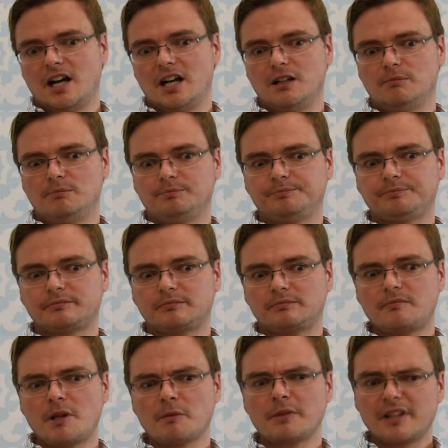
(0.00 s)
Um,
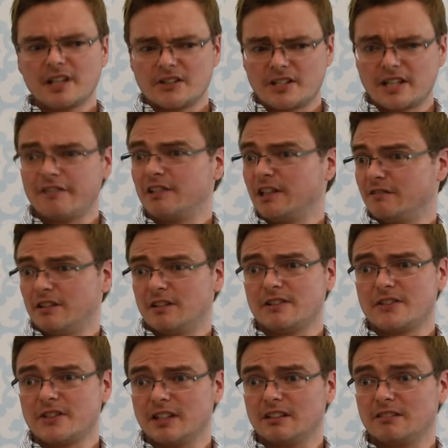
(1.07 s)
but things are definitely
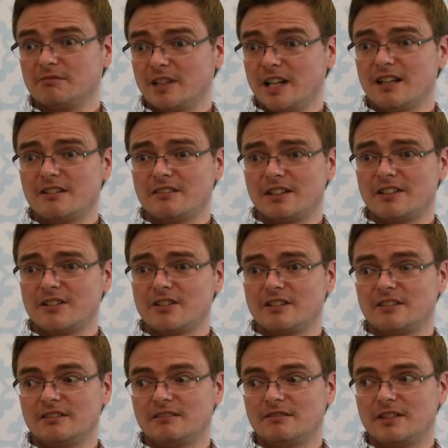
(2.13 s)
advancing. Yeah, things
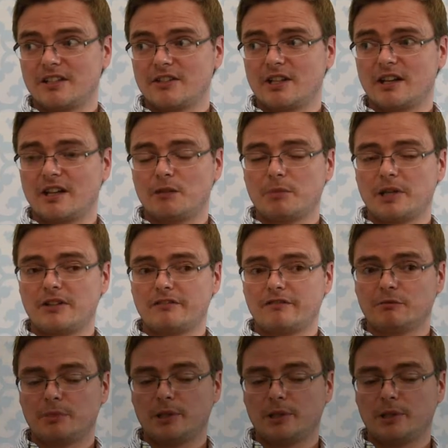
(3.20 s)
are things are getting better for